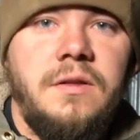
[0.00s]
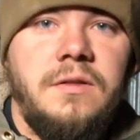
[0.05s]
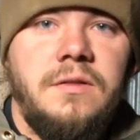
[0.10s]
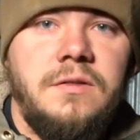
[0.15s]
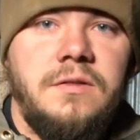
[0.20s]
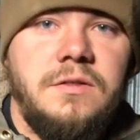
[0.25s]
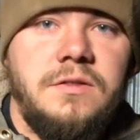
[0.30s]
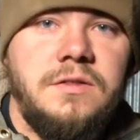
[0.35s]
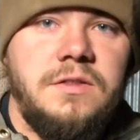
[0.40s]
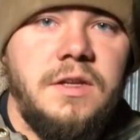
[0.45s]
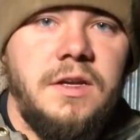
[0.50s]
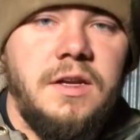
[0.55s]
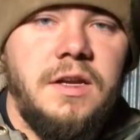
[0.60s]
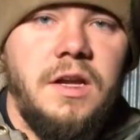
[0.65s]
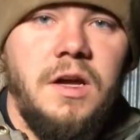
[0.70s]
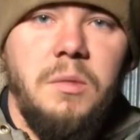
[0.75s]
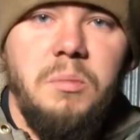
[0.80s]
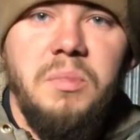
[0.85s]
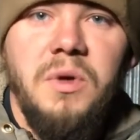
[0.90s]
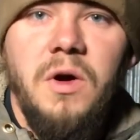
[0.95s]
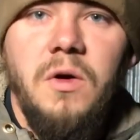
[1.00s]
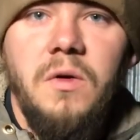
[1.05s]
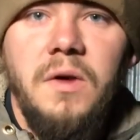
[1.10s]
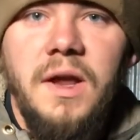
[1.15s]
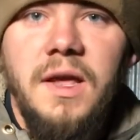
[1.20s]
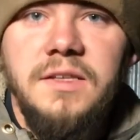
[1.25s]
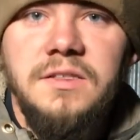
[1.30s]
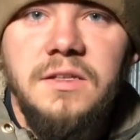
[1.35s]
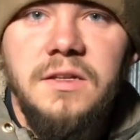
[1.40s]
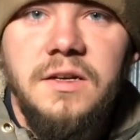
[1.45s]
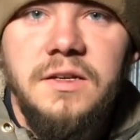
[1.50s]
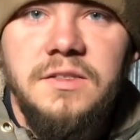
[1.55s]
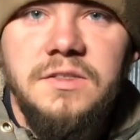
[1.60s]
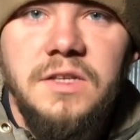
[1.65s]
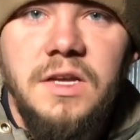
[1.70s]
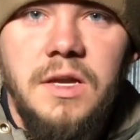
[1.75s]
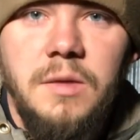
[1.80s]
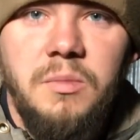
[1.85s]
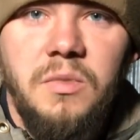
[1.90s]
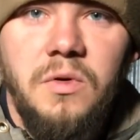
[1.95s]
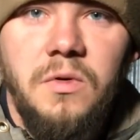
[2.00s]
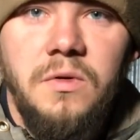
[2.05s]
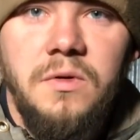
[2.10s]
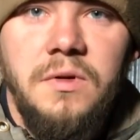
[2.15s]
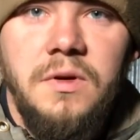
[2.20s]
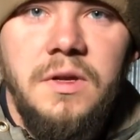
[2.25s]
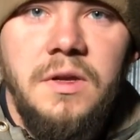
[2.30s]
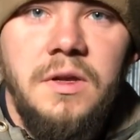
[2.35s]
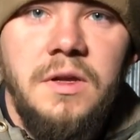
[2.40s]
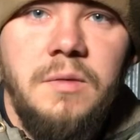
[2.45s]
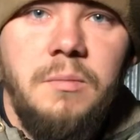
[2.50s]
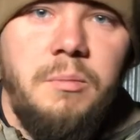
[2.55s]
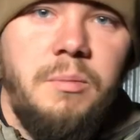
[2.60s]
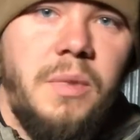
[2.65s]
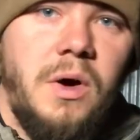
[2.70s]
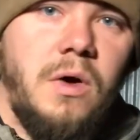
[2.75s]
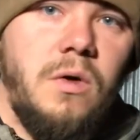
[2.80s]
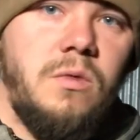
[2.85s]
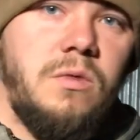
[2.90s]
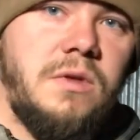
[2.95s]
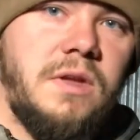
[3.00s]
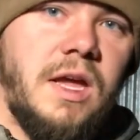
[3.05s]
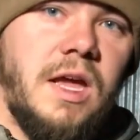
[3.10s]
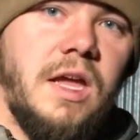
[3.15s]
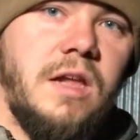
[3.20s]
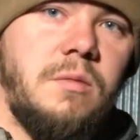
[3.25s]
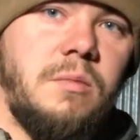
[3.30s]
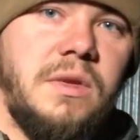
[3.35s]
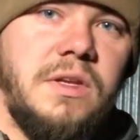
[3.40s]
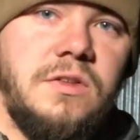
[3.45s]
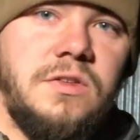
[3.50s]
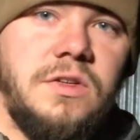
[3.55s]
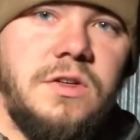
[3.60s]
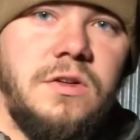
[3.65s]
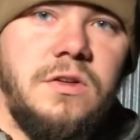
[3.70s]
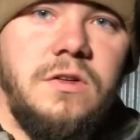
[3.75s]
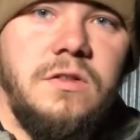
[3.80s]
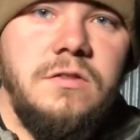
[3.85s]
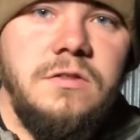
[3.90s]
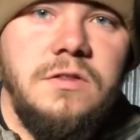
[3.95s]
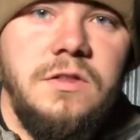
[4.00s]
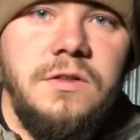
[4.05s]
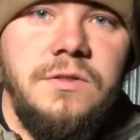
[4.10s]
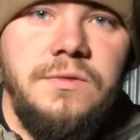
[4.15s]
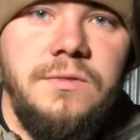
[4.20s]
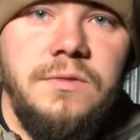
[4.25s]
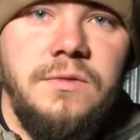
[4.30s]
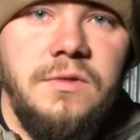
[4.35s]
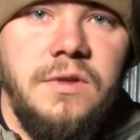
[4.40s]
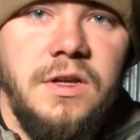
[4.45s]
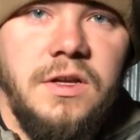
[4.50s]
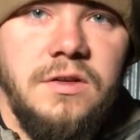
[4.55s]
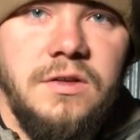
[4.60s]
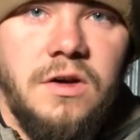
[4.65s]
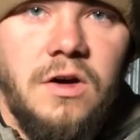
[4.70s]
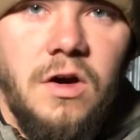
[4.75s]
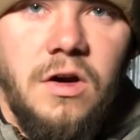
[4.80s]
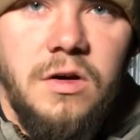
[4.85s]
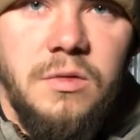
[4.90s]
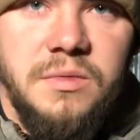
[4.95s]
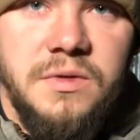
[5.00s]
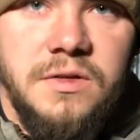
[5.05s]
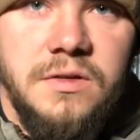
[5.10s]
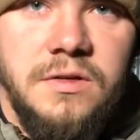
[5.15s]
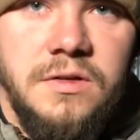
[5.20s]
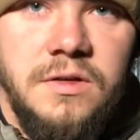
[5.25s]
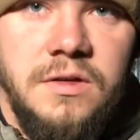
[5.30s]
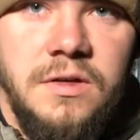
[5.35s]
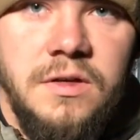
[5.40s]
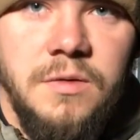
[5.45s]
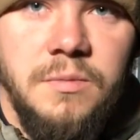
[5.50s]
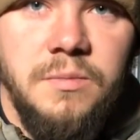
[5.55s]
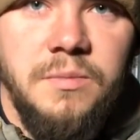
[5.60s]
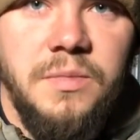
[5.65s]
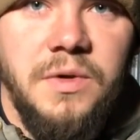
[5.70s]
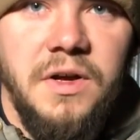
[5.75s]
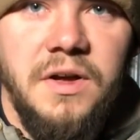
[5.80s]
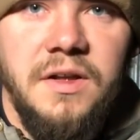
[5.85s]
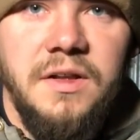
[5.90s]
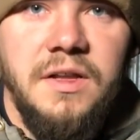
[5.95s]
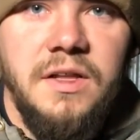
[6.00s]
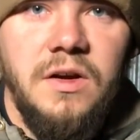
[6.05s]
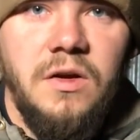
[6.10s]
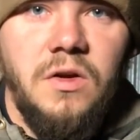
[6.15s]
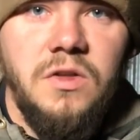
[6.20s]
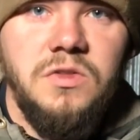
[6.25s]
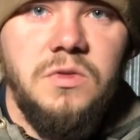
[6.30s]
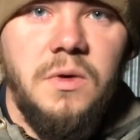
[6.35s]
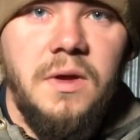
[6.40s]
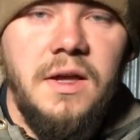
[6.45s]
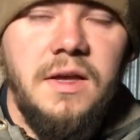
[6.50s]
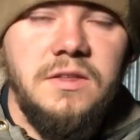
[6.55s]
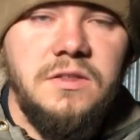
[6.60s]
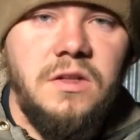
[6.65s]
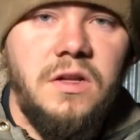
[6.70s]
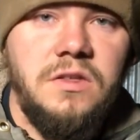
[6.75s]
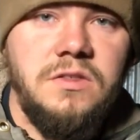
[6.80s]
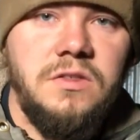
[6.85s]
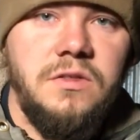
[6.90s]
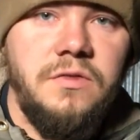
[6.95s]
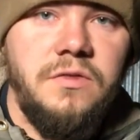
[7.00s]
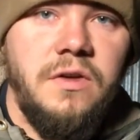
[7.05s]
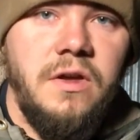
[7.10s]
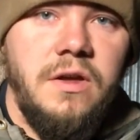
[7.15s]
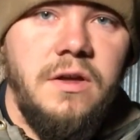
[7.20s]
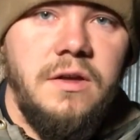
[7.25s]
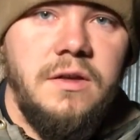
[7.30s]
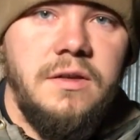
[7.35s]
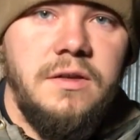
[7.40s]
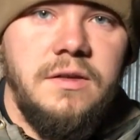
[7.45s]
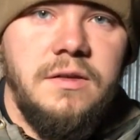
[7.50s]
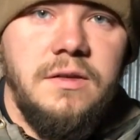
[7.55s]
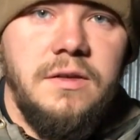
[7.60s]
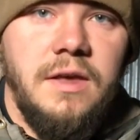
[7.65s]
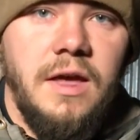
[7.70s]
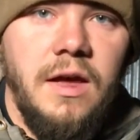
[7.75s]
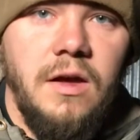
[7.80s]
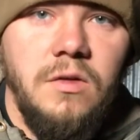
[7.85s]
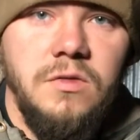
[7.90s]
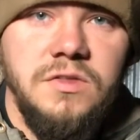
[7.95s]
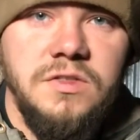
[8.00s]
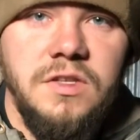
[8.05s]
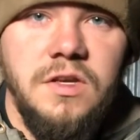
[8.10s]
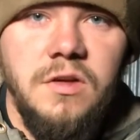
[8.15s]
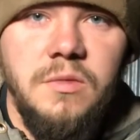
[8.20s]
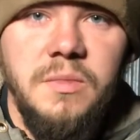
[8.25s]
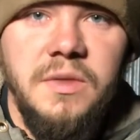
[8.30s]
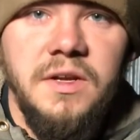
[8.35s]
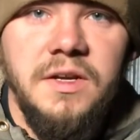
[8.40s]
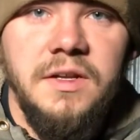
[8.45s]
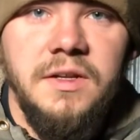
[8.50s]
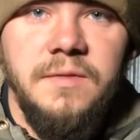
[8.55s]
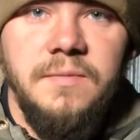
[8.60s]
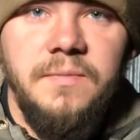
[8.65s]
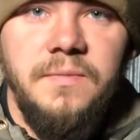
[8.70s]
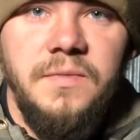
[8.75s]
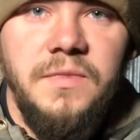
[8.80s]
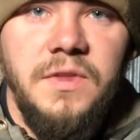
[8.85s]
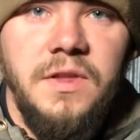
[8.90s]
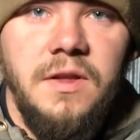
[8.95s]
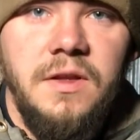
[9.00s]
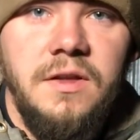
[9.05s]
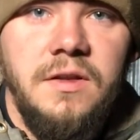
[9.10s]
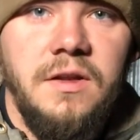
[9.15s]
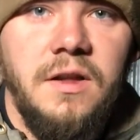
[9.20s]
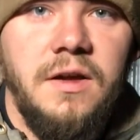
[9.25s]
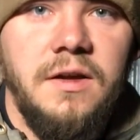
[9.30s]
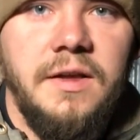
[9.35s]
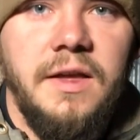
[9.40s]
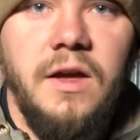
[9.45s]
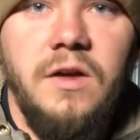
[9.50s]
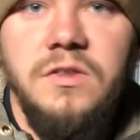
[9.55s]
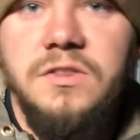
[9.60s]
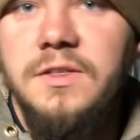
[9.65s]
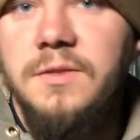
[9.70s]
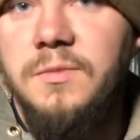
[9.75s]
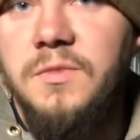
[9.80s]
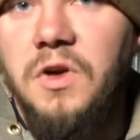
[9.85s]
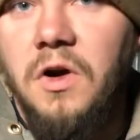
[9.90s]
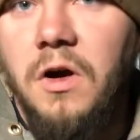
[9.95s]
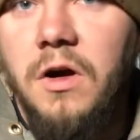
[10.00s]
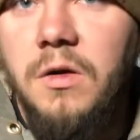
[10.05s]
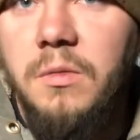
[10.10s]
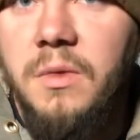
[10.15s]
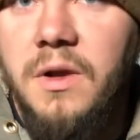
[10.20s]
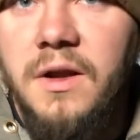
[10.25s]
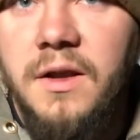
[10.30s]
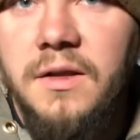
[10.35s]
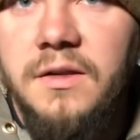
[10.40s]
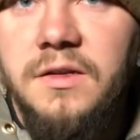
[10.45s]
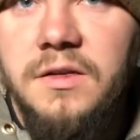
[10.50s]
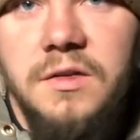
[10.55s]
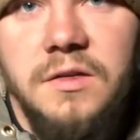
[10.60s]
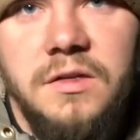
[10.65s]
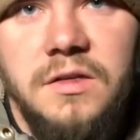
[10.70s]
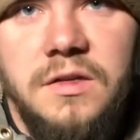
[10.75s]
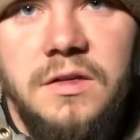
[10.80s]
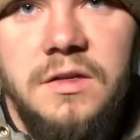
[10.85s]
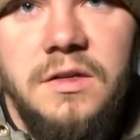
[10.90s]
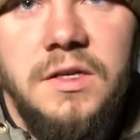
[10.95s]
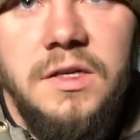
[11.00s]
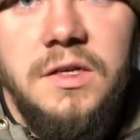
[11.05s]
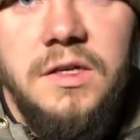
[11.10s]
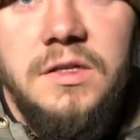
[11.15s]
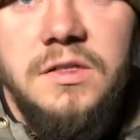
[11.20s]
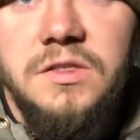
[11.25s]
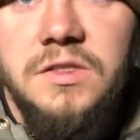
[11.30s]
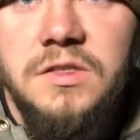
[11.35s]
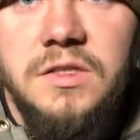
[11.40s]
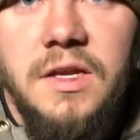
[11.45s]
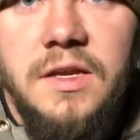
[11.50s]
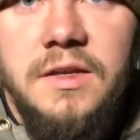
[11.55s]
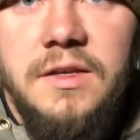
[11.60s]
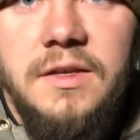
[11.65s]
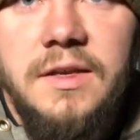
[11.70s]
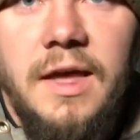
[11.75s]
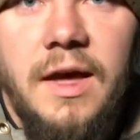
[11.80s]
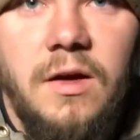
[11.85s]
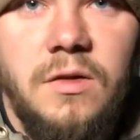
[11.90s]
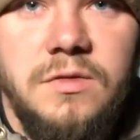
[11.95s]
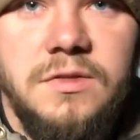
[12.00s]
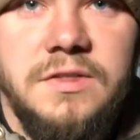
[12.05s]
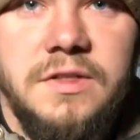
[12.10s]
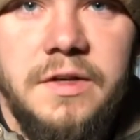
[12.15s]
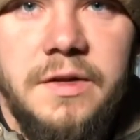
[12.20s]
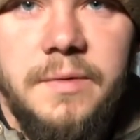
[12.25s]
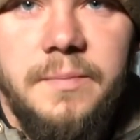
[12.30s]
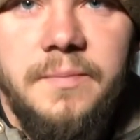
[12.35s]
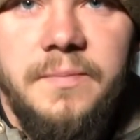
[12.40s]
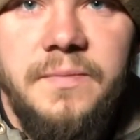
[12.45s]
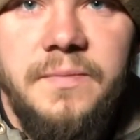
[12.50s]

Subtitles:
Let's take bone as an example. Bone can be turned into carbon, but it also has lots of calcium in it. Not calcium carbonate, just calcium.